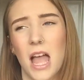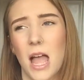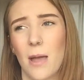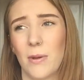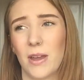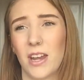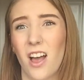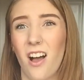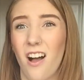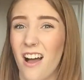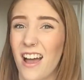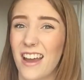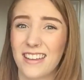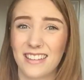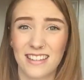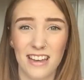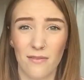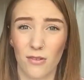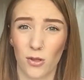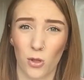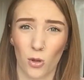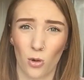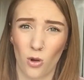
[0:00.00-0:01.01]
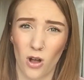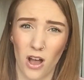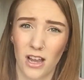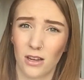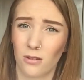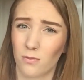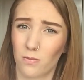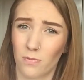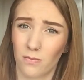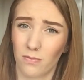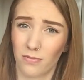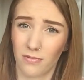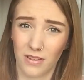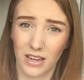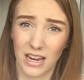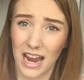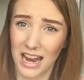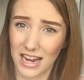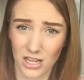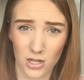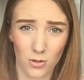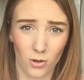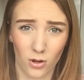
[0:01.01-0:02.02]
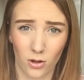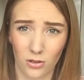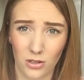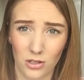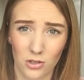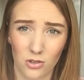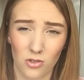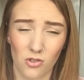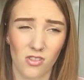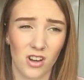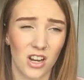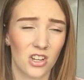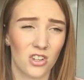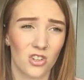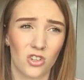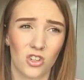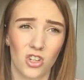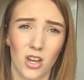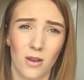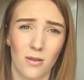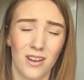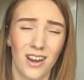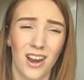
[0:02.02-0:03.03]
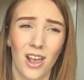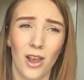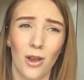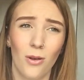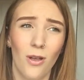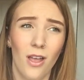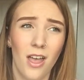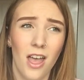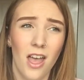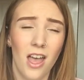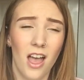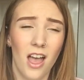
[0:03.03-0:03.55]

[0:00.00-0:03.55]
I mean, I never thought I'd get into a long distance relationship, you know.